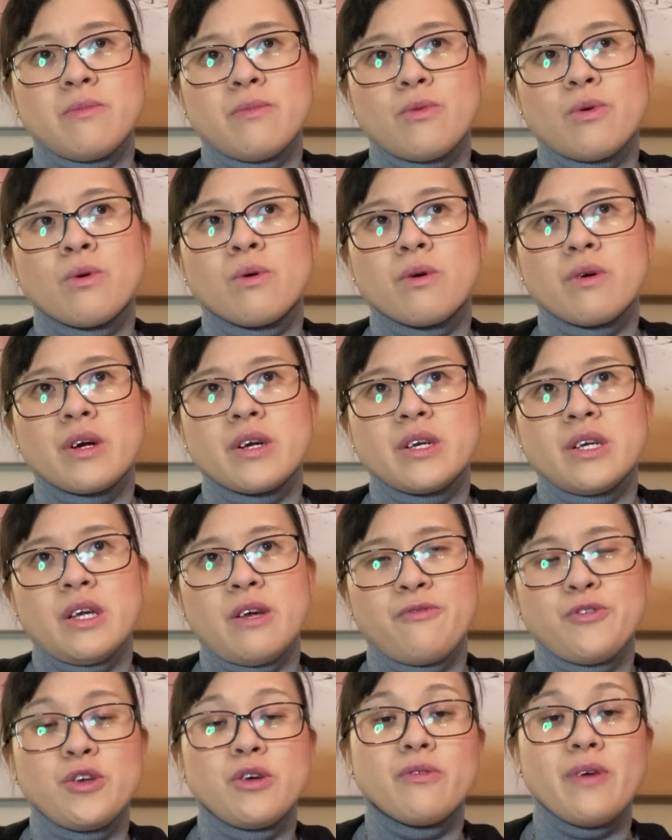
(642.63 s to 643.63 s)
or
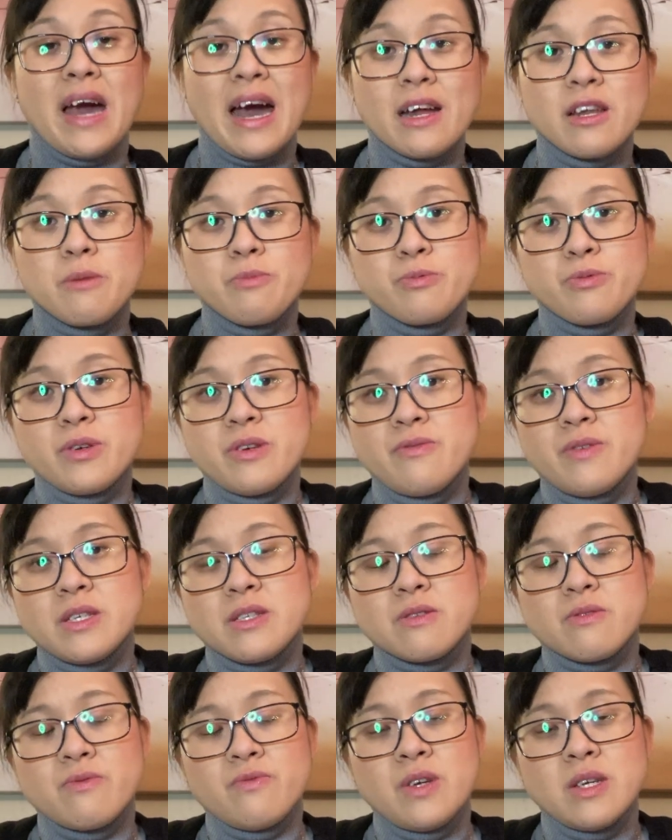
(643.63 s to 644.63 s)
if you've had a previous
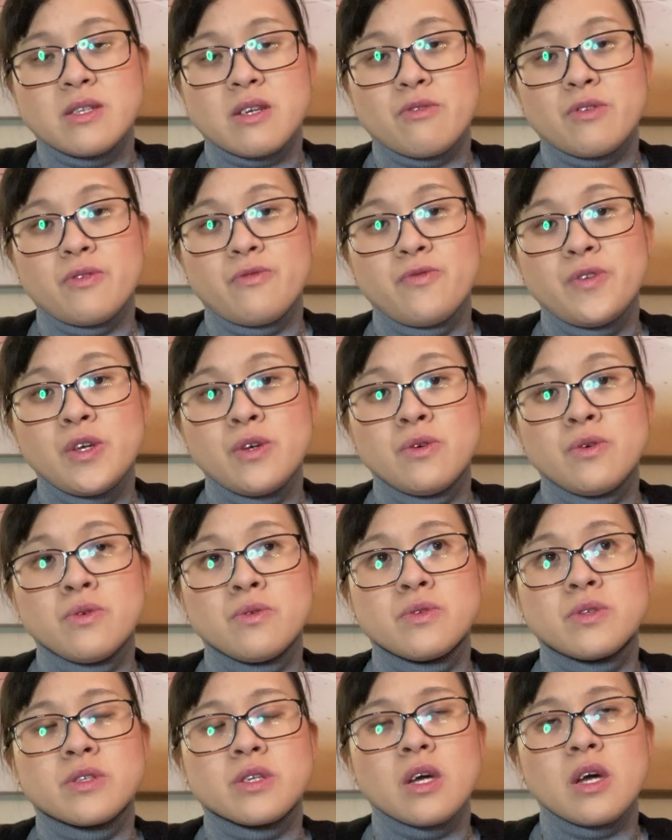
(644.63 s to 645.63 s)
visa
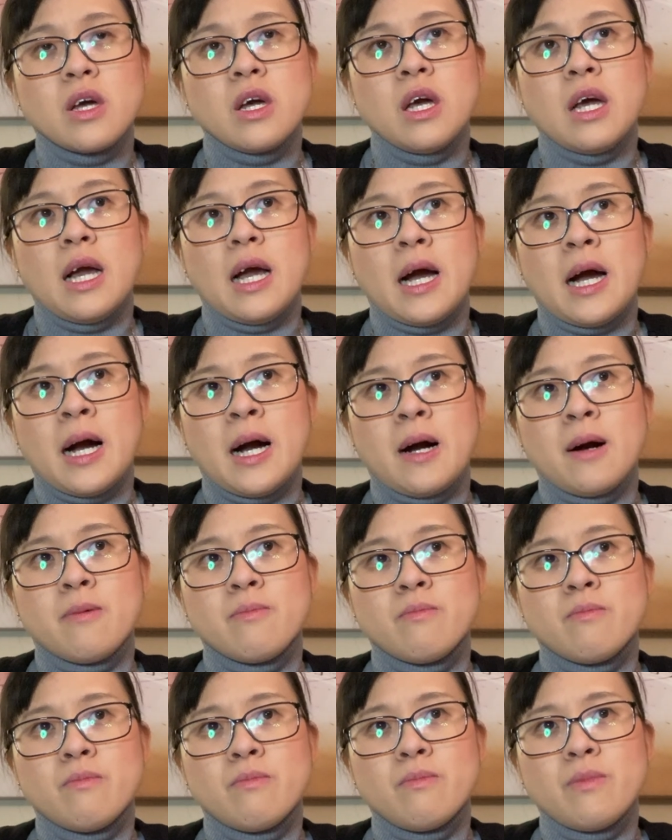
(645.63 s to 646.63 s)
refused,
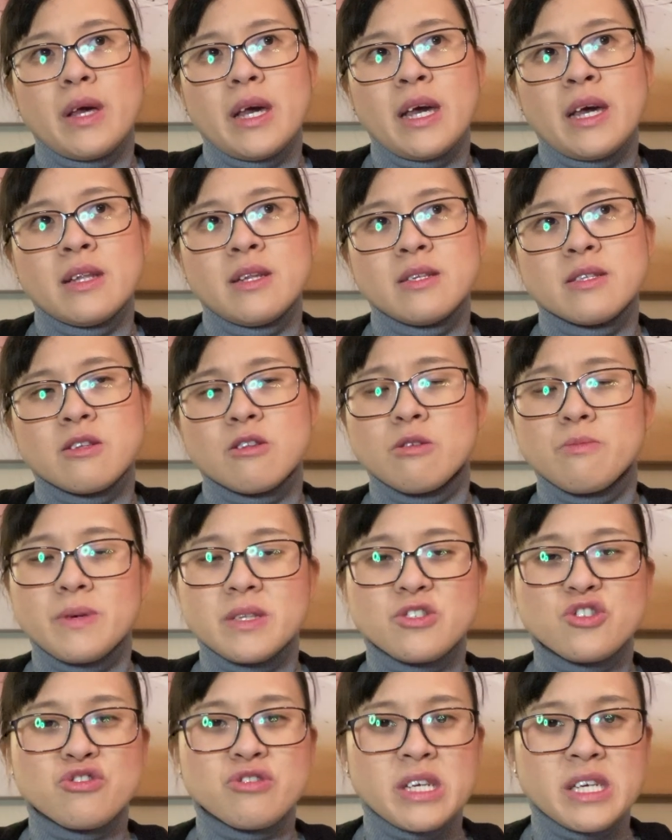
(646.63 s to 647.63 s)
and it's a little bit
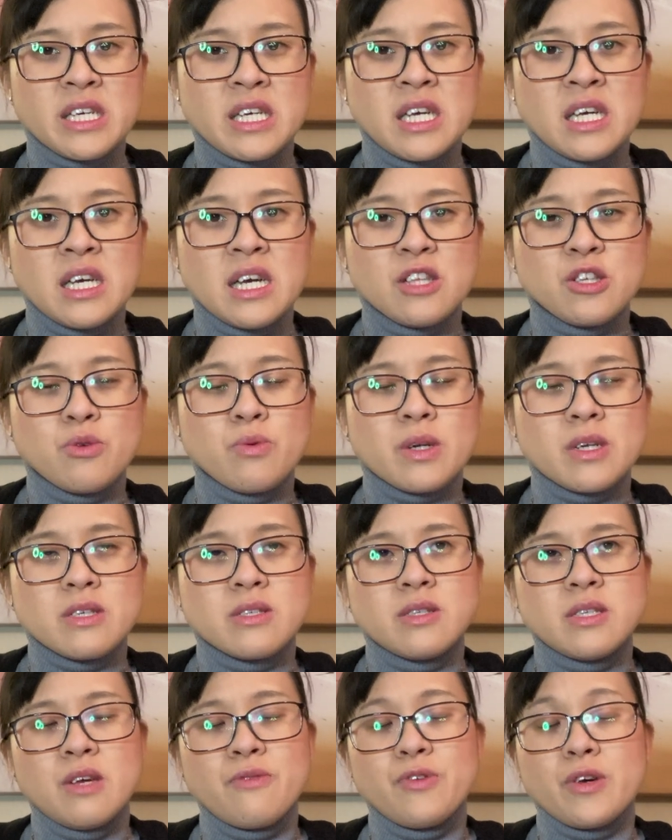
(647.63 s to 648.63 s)
tricky and you want to
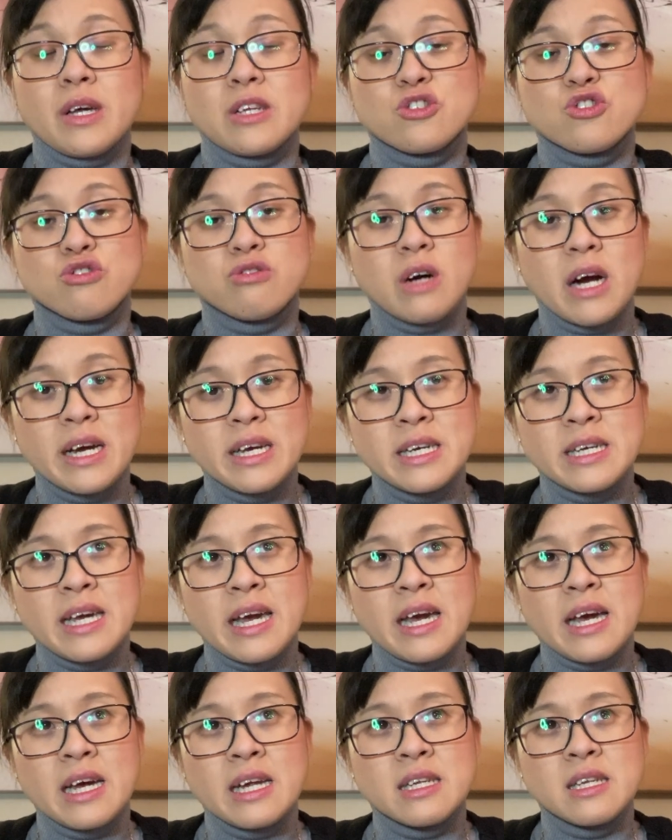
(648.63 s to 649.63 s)
see if you can try
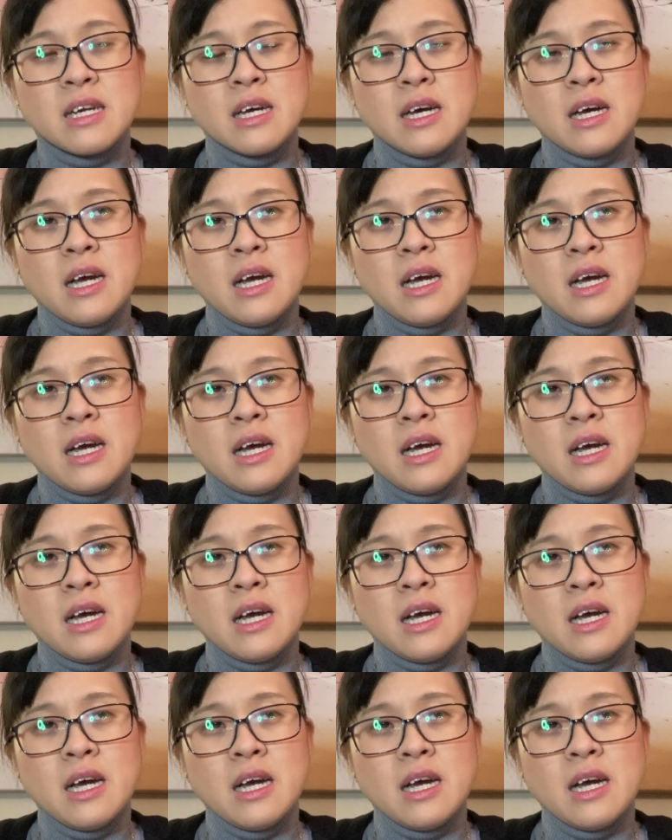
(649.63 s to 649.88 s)
again,